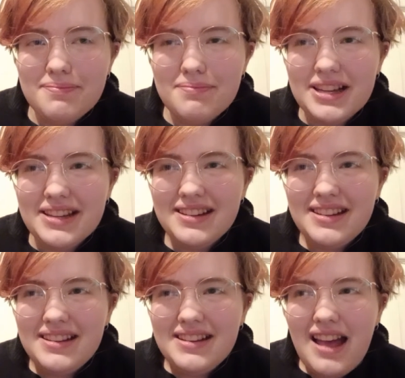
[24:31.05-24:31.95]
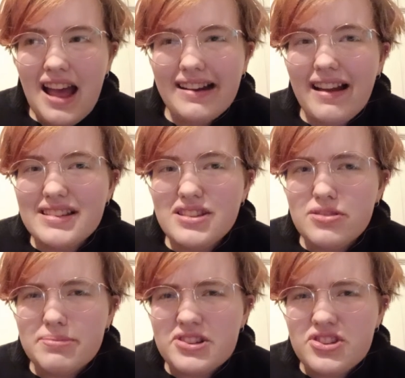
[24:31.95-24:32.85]
but not
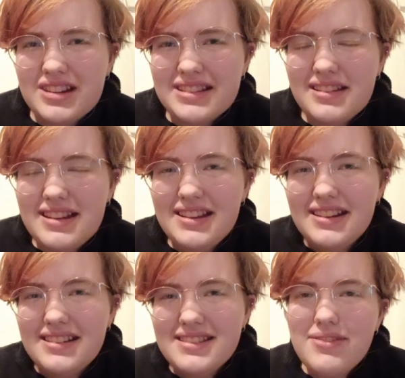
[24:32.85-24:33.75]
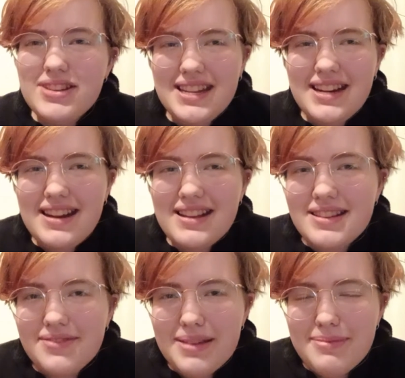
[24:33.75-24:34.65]
super strictly 1780s,
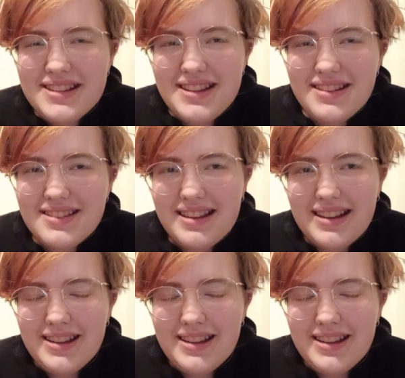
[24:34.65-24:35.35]
if that makes sense.